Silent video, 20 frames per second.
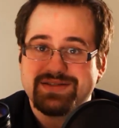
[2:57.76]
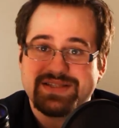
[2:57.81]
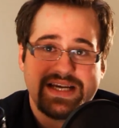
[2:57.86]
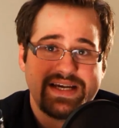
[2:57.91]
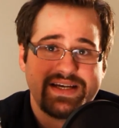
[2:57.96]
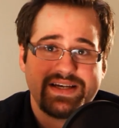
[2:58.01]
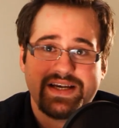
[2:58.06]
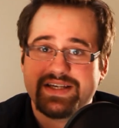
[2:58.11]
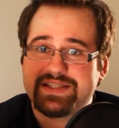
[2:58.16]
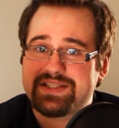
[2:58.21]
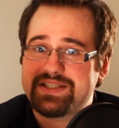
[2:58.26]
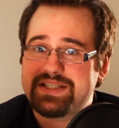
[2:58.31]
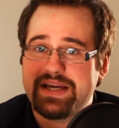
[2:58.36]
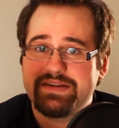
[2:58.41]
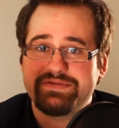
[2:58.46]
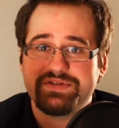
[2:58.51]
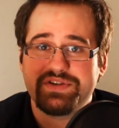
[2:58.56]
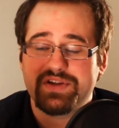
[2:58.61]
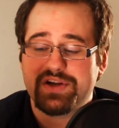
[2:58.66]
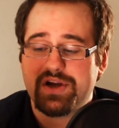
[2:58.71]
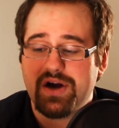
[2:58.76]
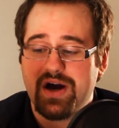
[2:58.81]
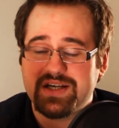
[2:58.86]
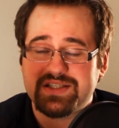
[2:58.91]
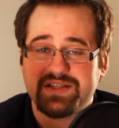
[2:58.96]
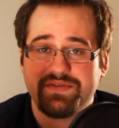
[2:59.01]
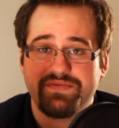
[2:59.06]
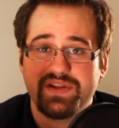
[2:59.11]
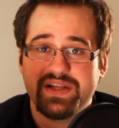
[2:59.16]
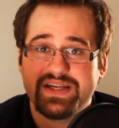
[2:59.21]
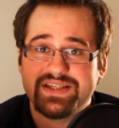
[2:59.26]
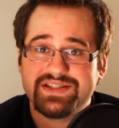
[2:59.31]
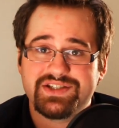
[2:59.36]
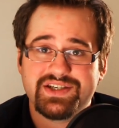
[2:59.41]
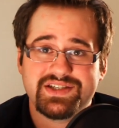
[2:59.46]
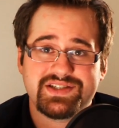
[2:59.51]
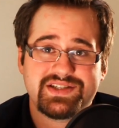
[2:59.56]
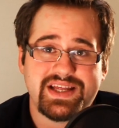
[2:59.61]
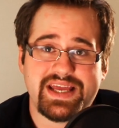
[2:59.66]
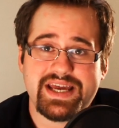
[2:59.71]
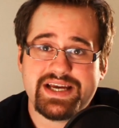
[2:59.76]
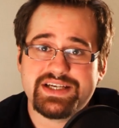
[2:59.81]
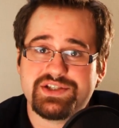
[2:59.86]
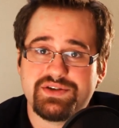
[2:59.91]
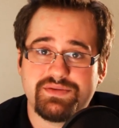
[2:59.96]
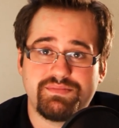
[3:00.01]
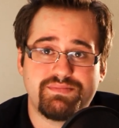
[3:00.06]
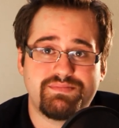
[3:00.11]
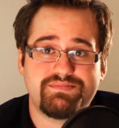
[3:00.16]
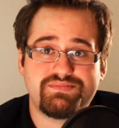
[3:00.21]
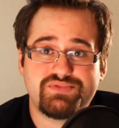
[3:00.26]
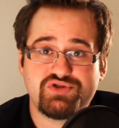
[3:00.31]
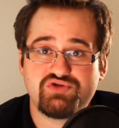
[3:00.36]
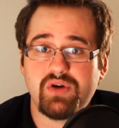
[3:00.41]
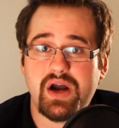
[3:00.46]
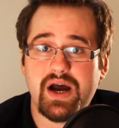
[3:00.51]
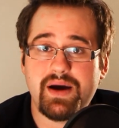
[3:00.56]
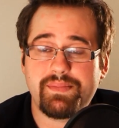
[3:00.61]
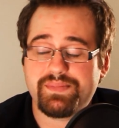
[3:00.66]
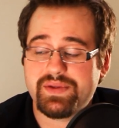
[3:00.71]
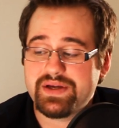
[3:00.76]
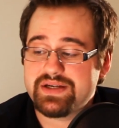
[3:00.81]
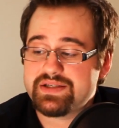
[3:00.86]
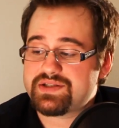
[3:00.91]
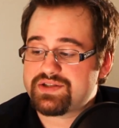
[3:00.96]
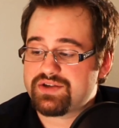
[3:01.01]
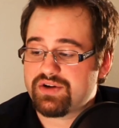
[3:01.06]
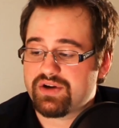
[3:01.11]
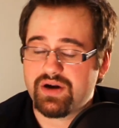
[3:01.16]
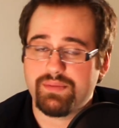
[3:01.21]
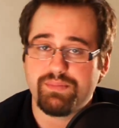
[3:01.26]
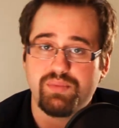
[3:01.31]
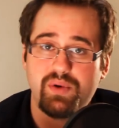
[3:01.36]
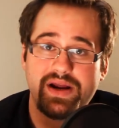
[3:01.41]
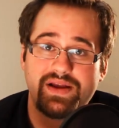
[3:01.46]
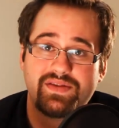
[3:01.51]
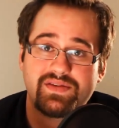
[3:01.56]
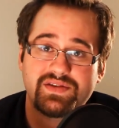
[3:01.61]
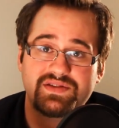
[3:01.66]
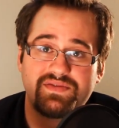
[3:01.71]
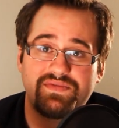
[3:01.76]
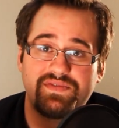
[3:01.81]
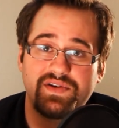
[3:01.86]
say it saves you the cost of a lens just in case you drop this, you're going to break this